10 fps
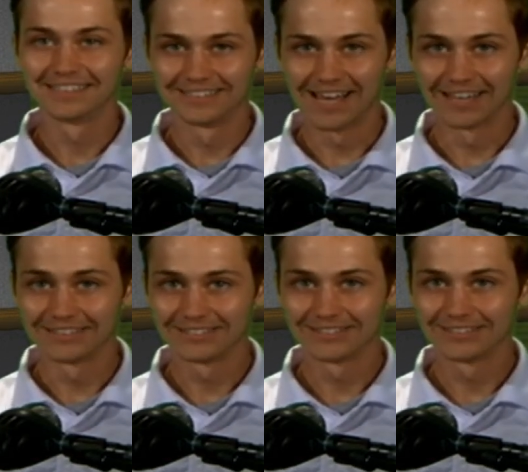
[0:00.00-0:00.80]
Yeah.
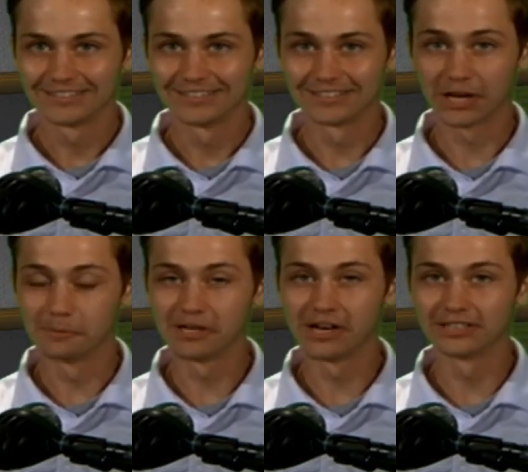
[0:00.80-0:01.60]
It's gonna
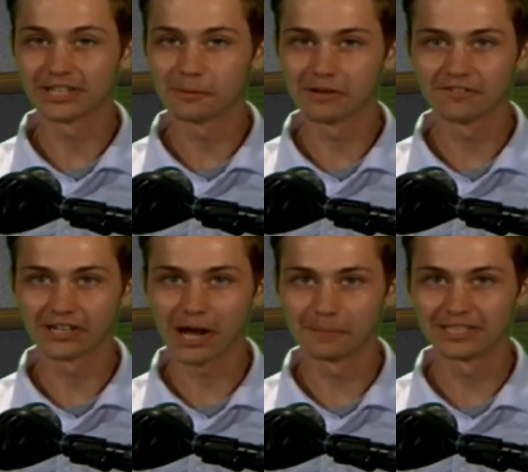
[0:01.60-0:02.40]
be a fun
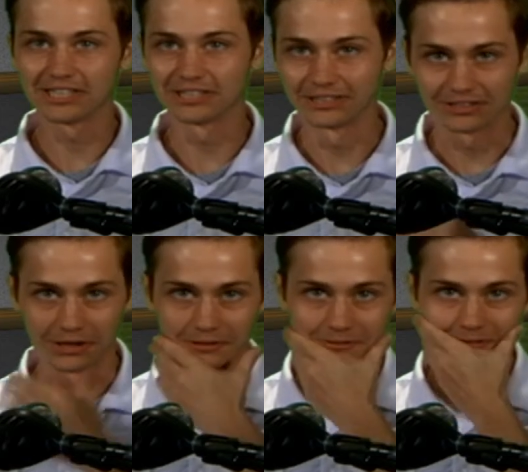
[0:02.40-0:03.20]
competition, so
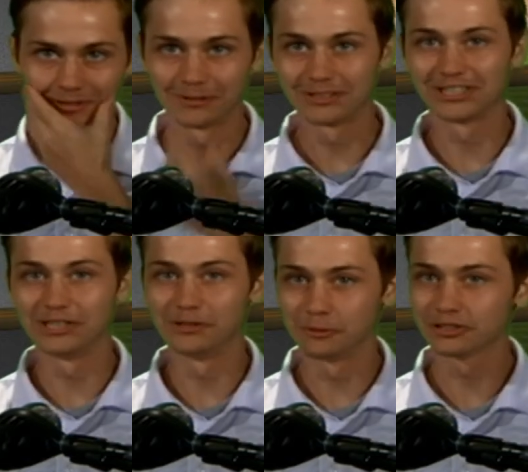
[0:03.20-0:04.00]
we'll
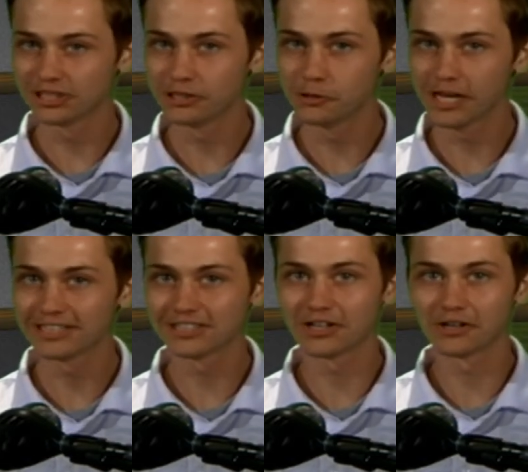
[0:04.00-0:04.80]
see who gets
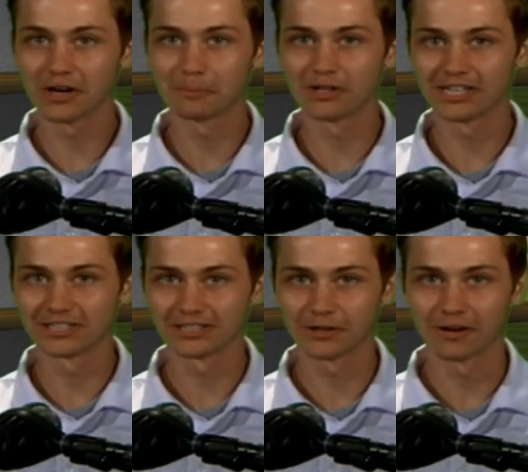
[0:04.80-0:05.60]
their
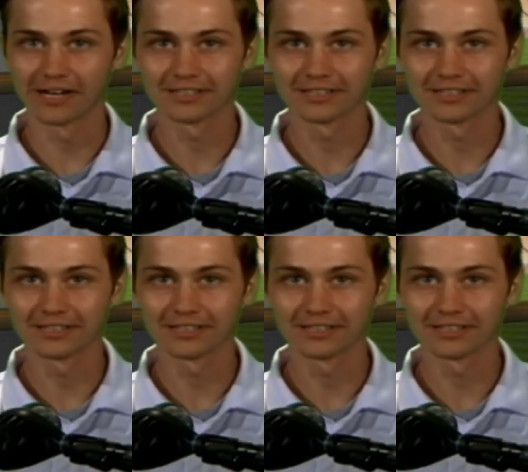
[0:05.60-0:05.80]
predictions correct.